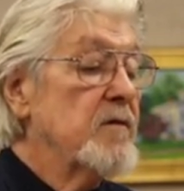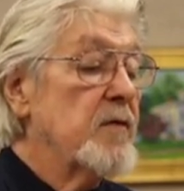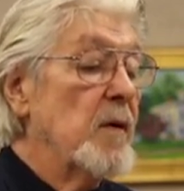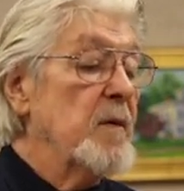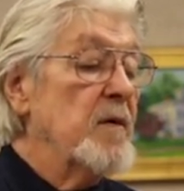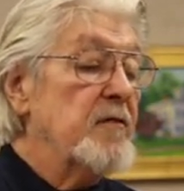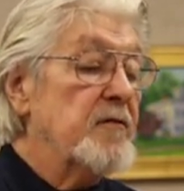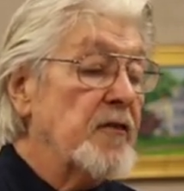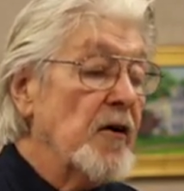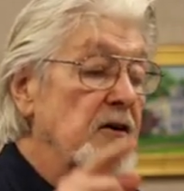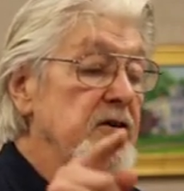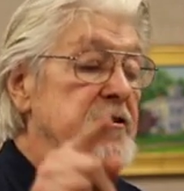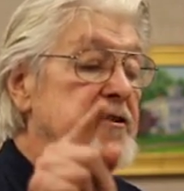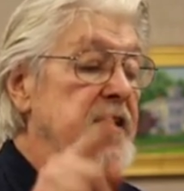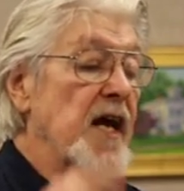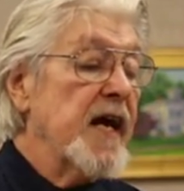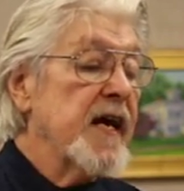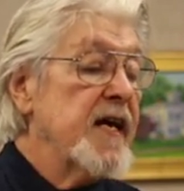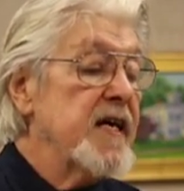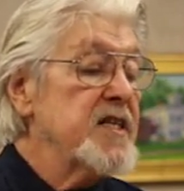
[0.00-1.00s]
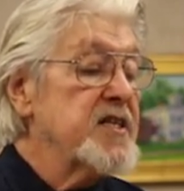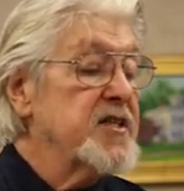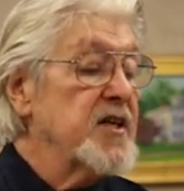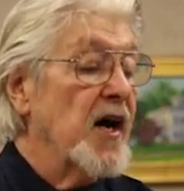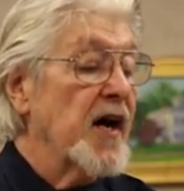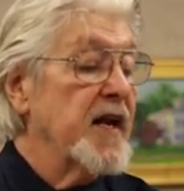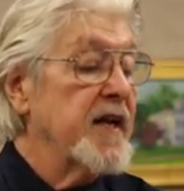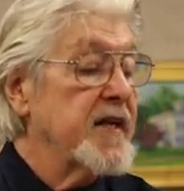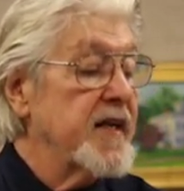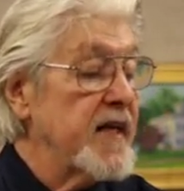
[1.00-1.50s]
From the first day he
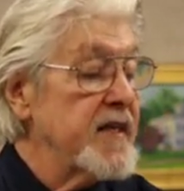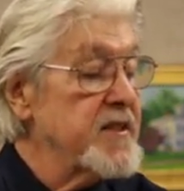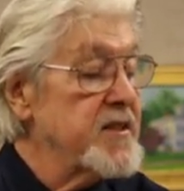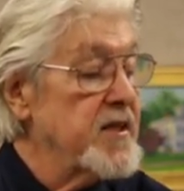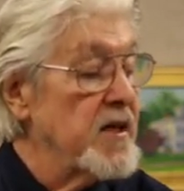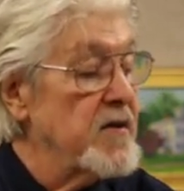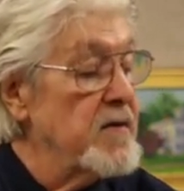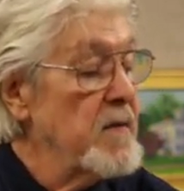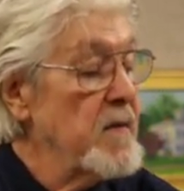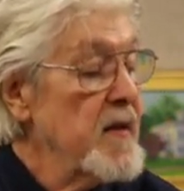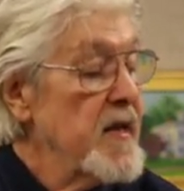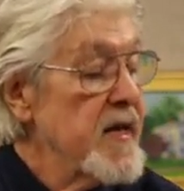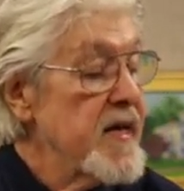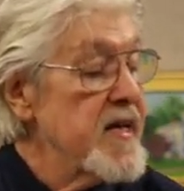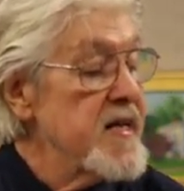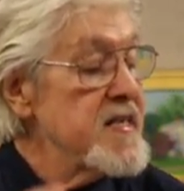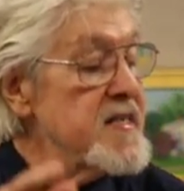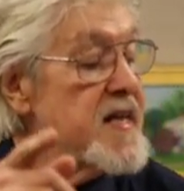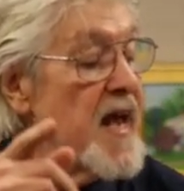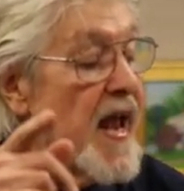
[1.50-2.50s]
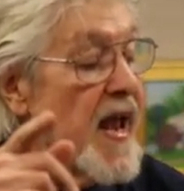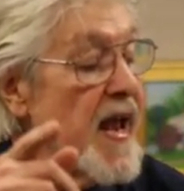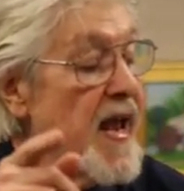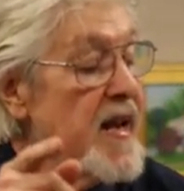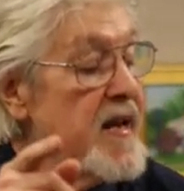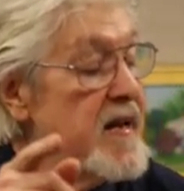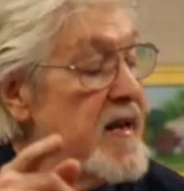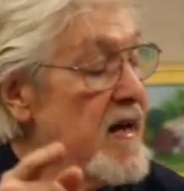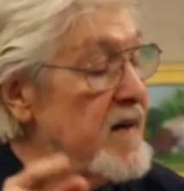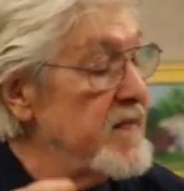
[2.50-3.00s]
started that stove, his
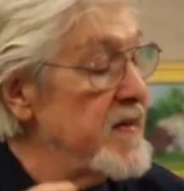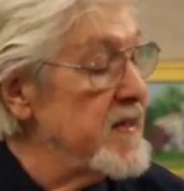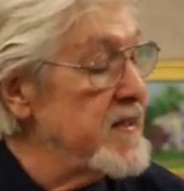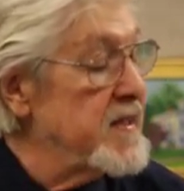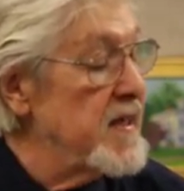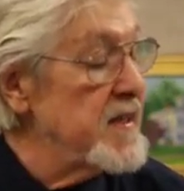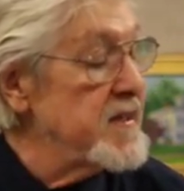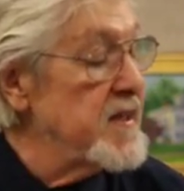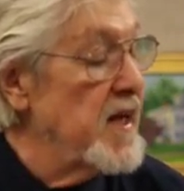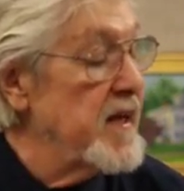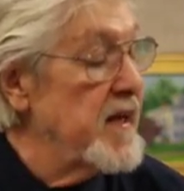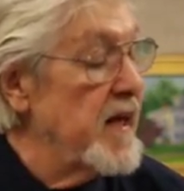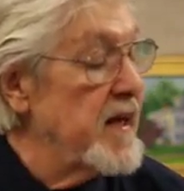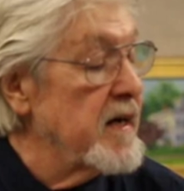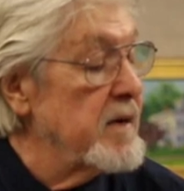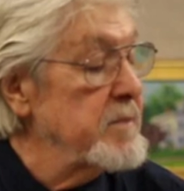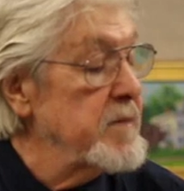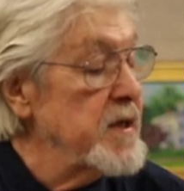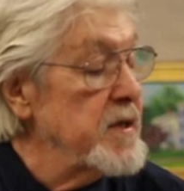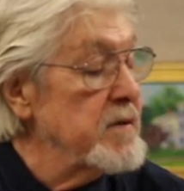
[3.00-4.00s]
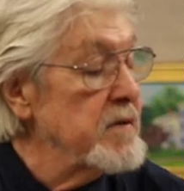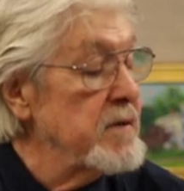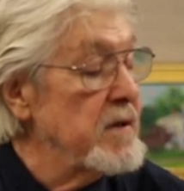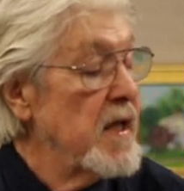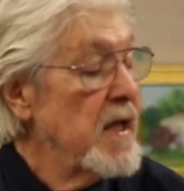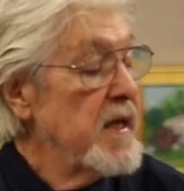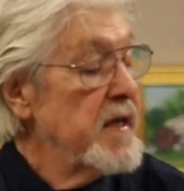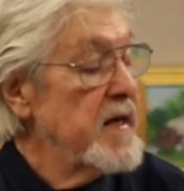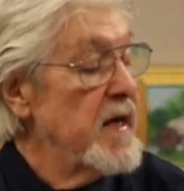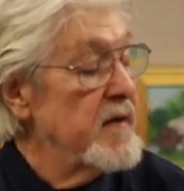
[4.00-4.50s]
hand never touched another mule,
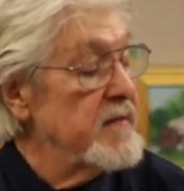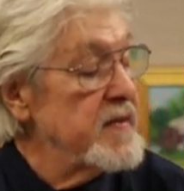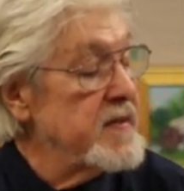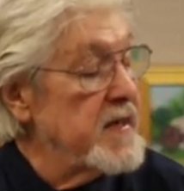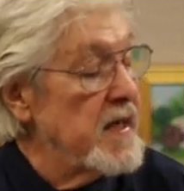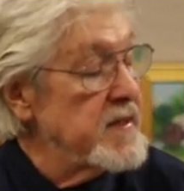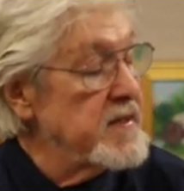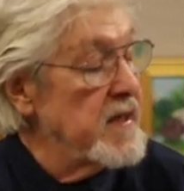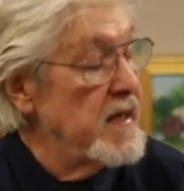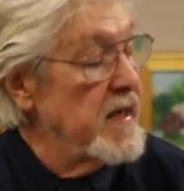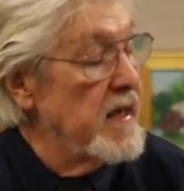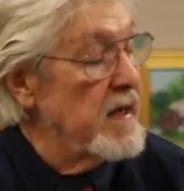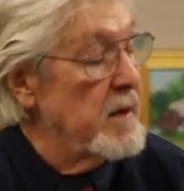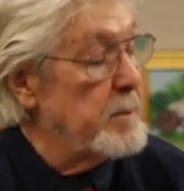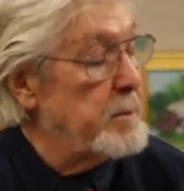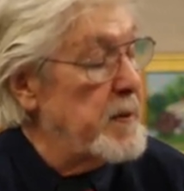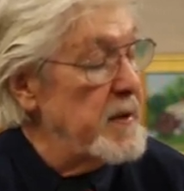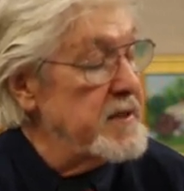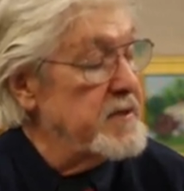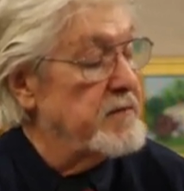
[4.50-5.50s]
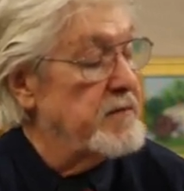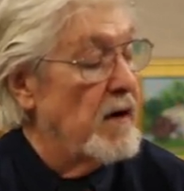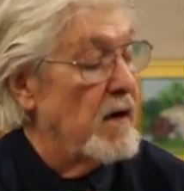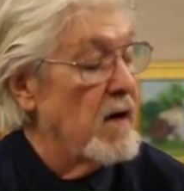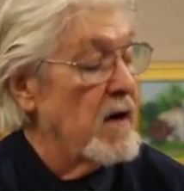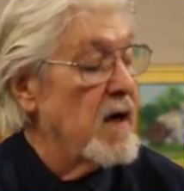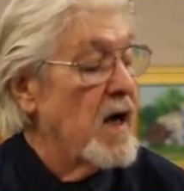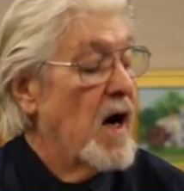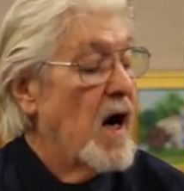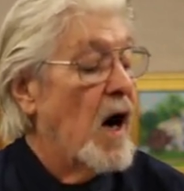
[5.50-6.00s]
never touched another
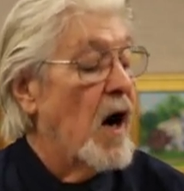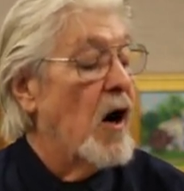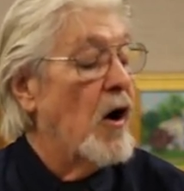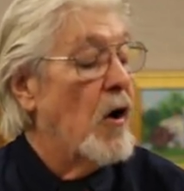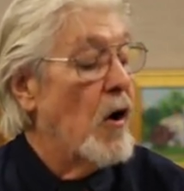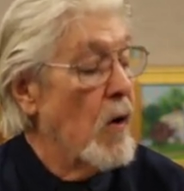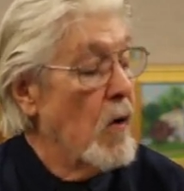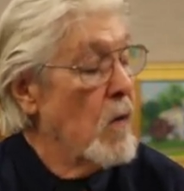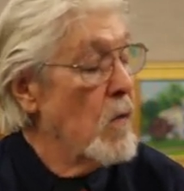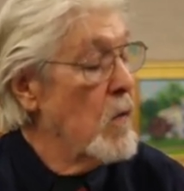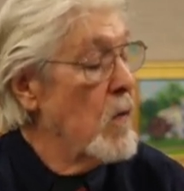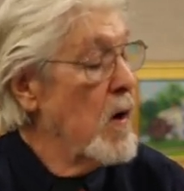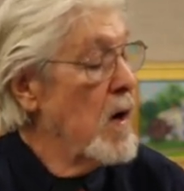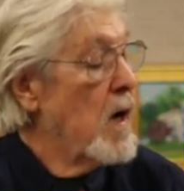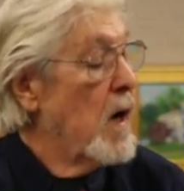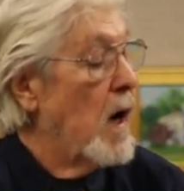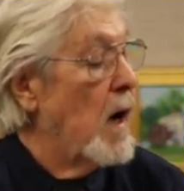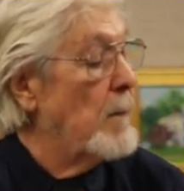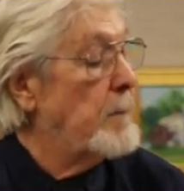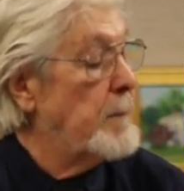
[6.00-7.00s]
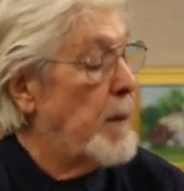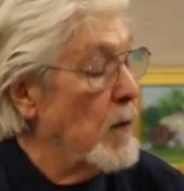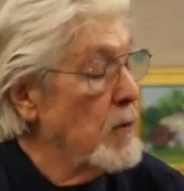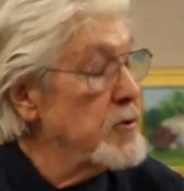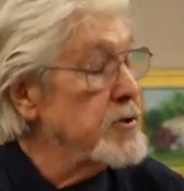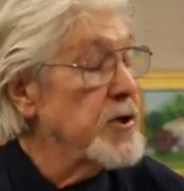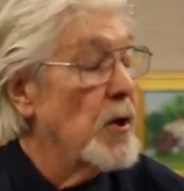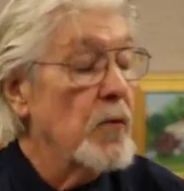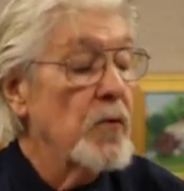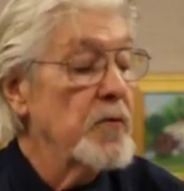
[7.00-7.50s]
pitchfork, a hoe, a
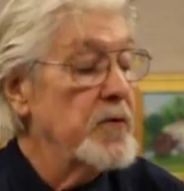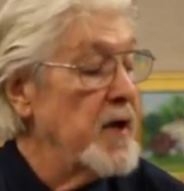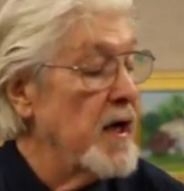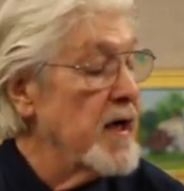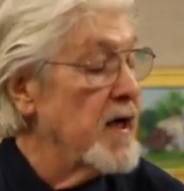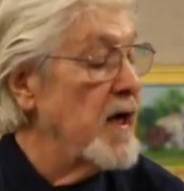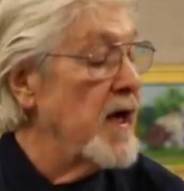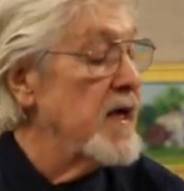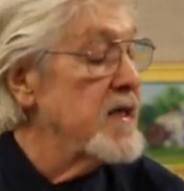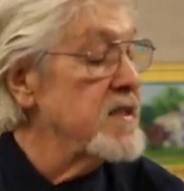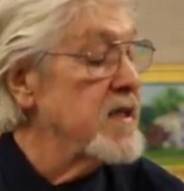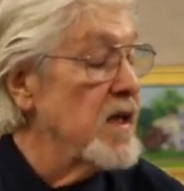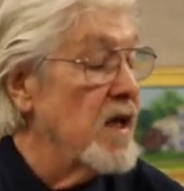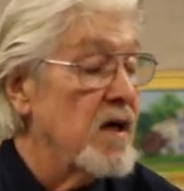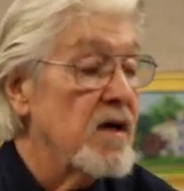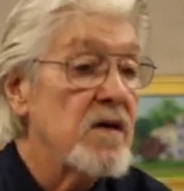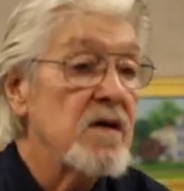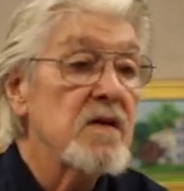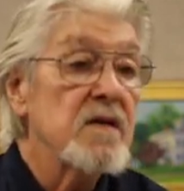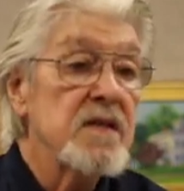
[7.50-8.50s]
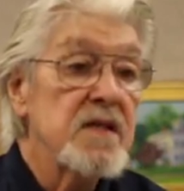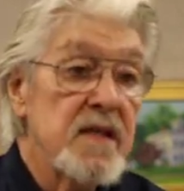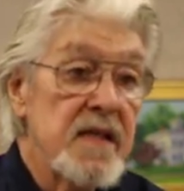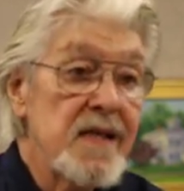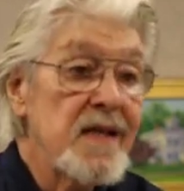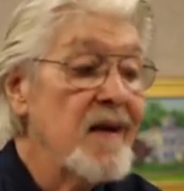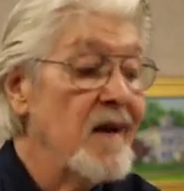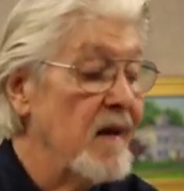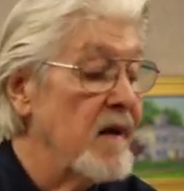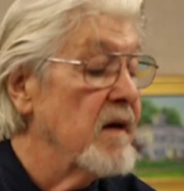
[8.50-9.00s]
post hole digger as long as
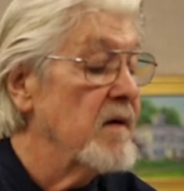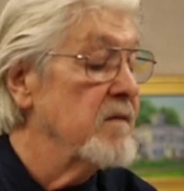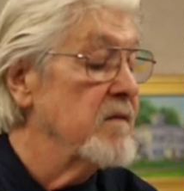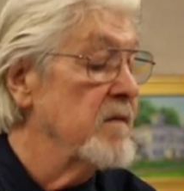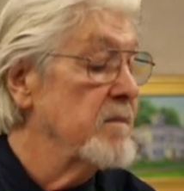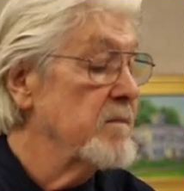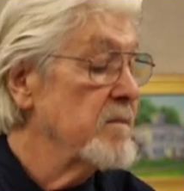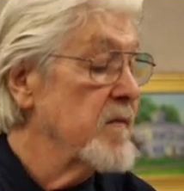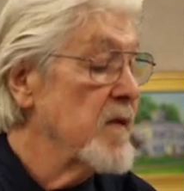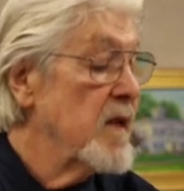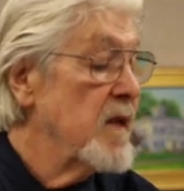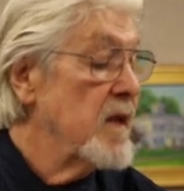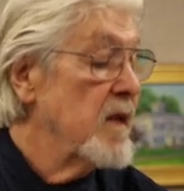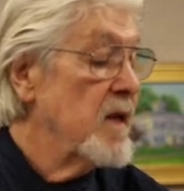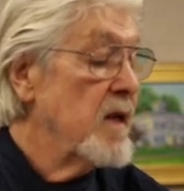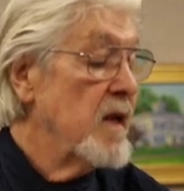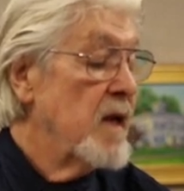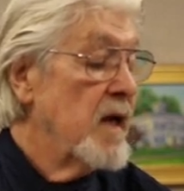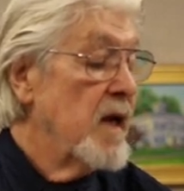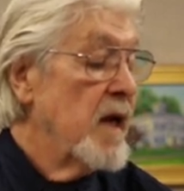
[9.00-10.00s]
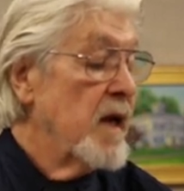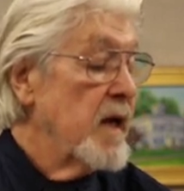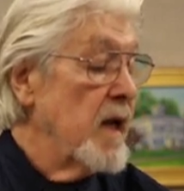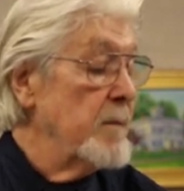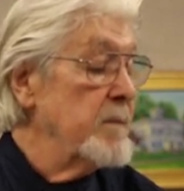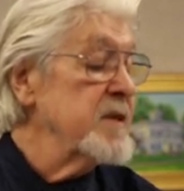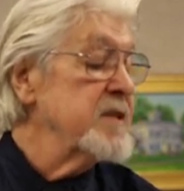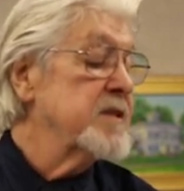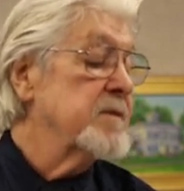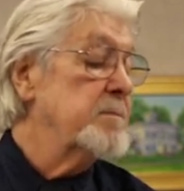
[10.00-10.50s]
he lived.
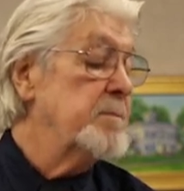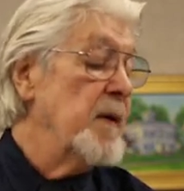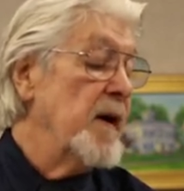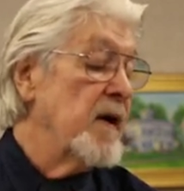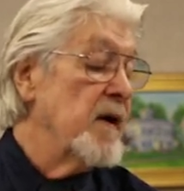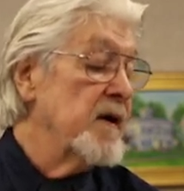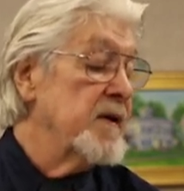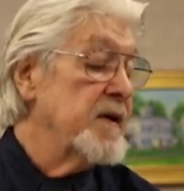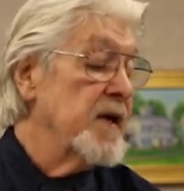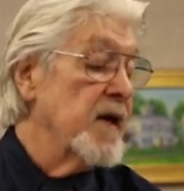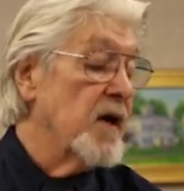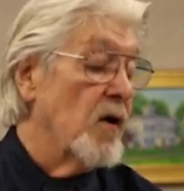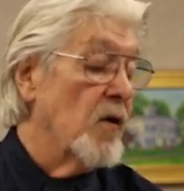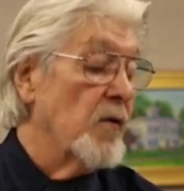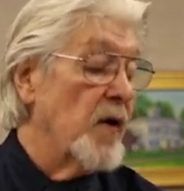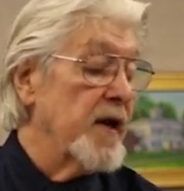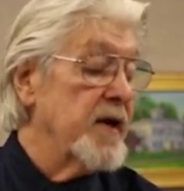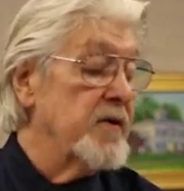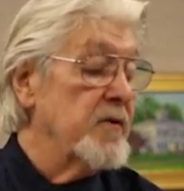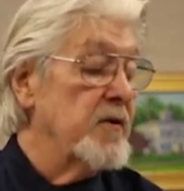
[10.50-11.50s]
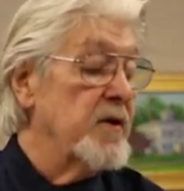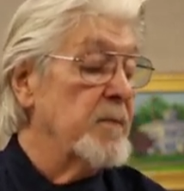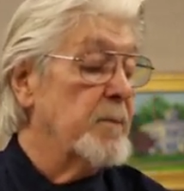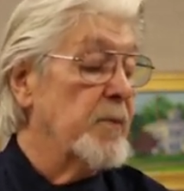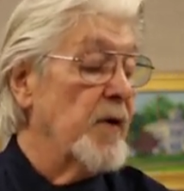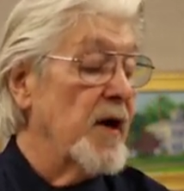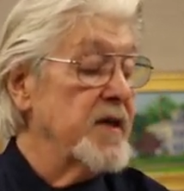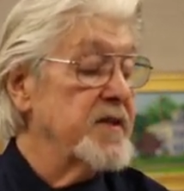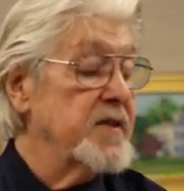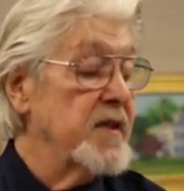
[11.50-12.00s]
Now, Mr. Perry did all right during the
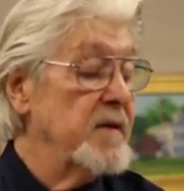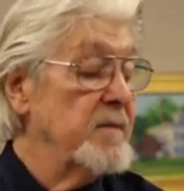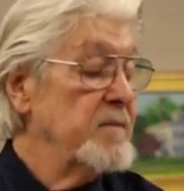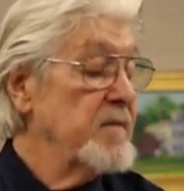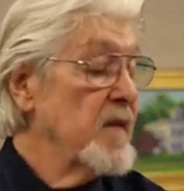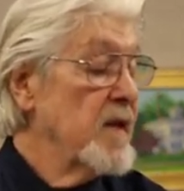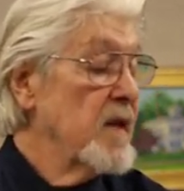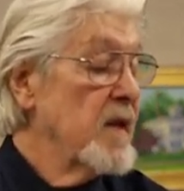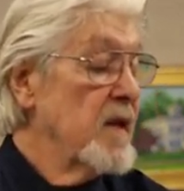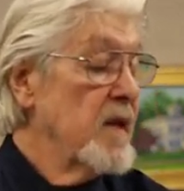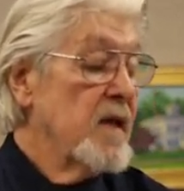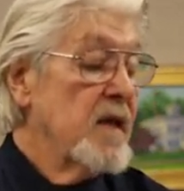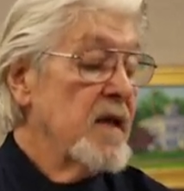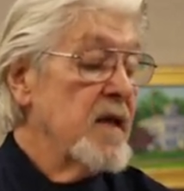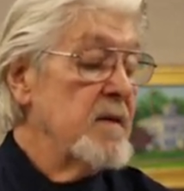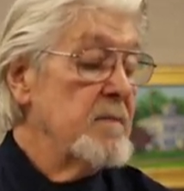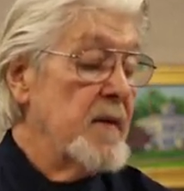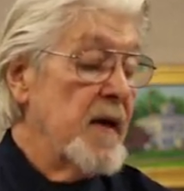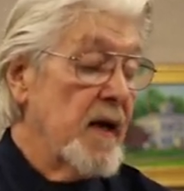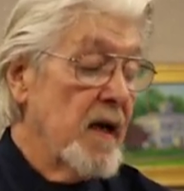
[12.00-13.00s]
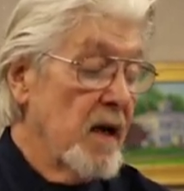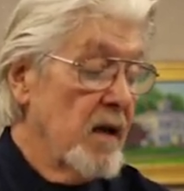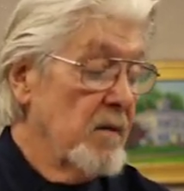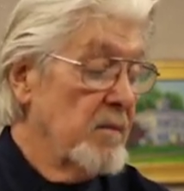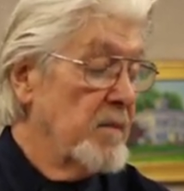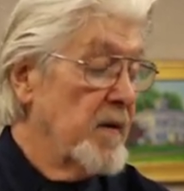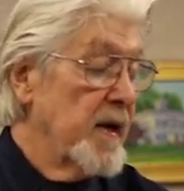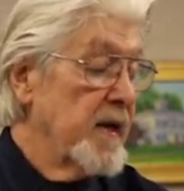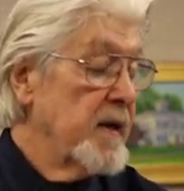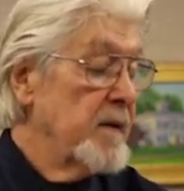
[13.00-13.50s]
Depression. He made a
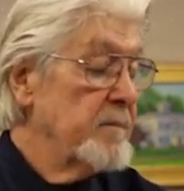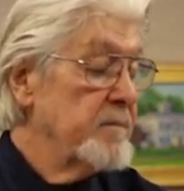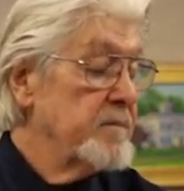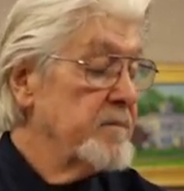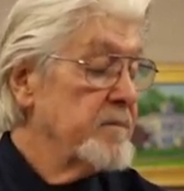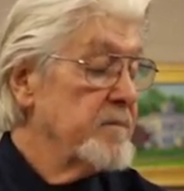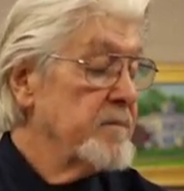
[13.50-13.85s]
little money.